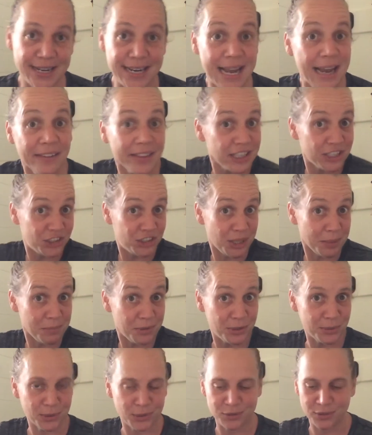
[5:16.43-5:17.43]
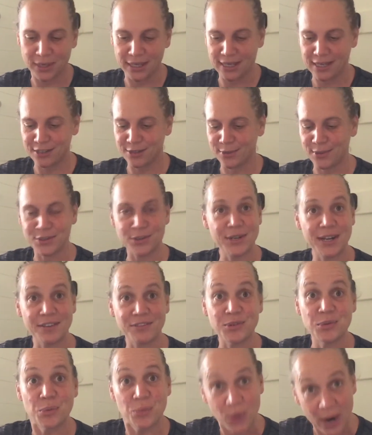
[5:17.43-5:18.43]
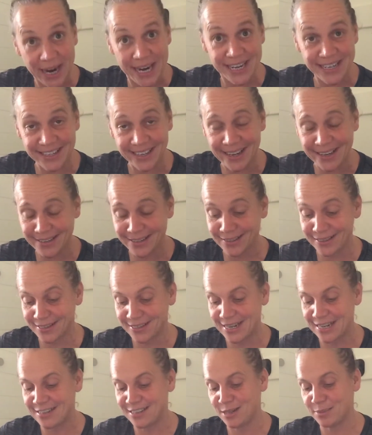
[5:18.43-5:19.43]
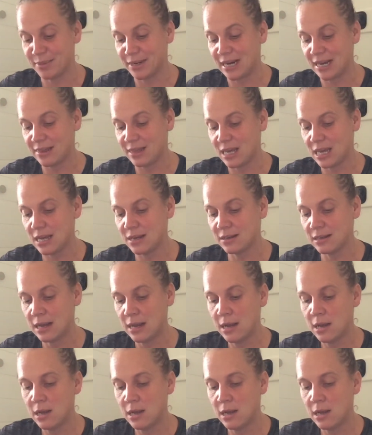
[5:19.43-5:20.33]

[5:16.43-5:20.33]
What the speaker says: And now they ship to Australia, so I don't have to wait to get to the States to buy things.